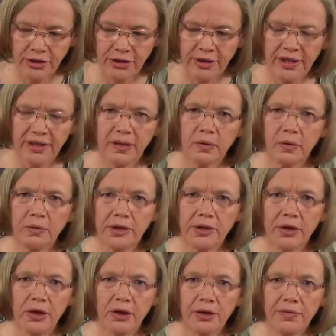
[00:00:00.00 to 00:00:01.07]
you know that they were
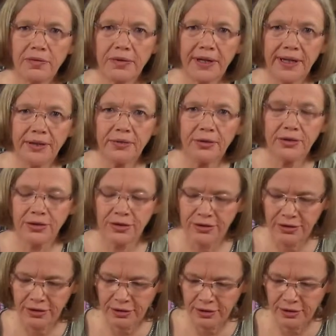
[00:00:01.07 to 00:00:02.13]
written over 100 years
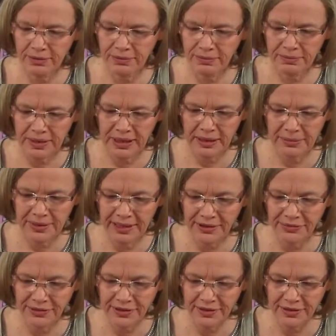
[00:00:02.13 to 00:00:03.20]
ago by the
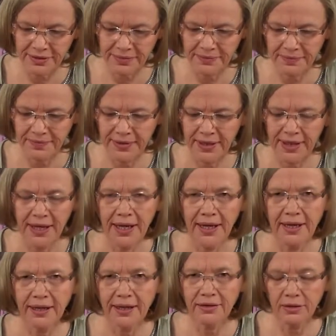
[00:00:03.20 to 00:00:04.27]
McGuffeys?
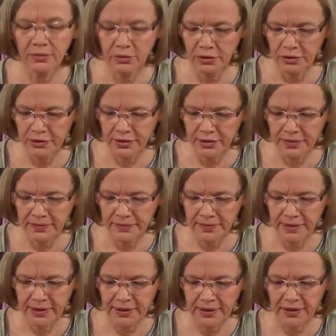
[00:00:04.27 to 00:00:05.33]
And the Moores
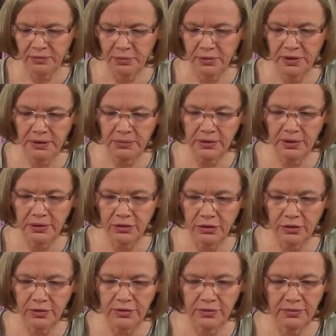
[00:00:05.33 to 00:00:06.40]
have put them
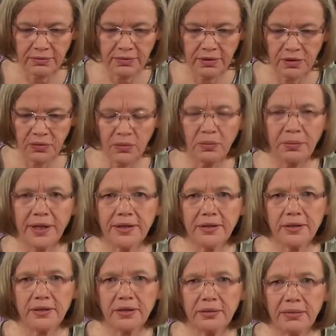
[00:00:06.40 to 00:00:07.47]
into this
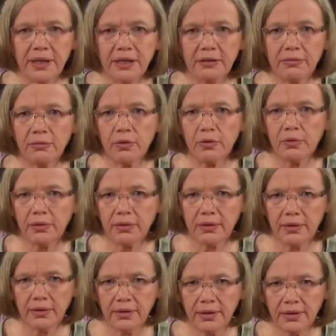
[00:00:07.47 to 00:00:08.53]
format to make it more
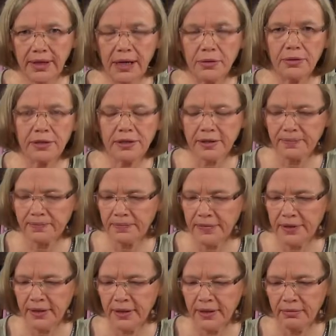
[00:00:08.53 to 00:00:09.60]
current
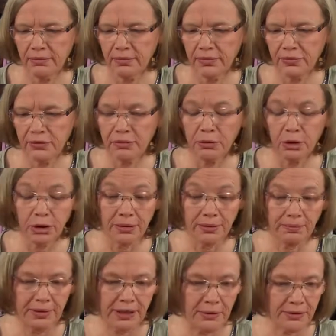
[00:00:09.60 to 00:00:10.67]
for the
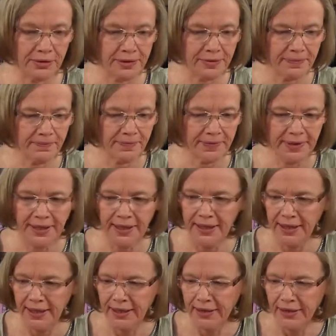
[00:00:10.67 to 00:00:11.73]
modern parent.
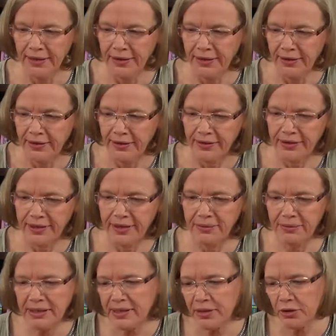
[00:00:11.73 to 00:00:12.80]
Okay,
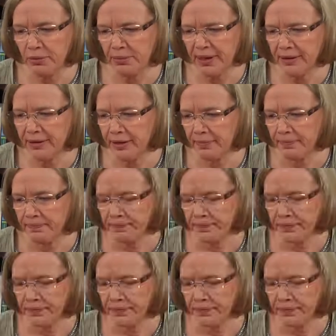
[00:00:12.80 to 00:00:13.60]
let me tell you about them.